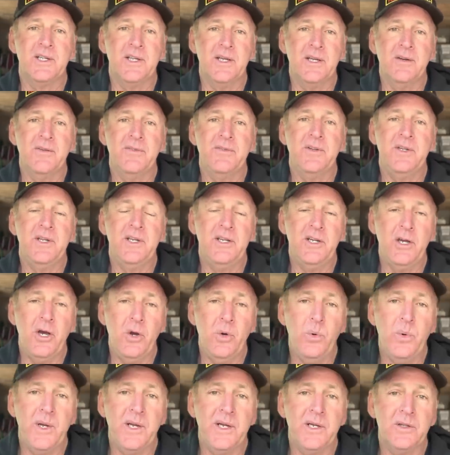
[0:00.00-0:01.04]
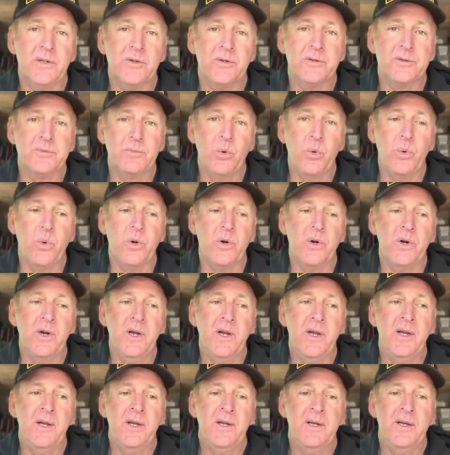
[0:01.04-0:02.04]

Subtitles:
give the co-anglers more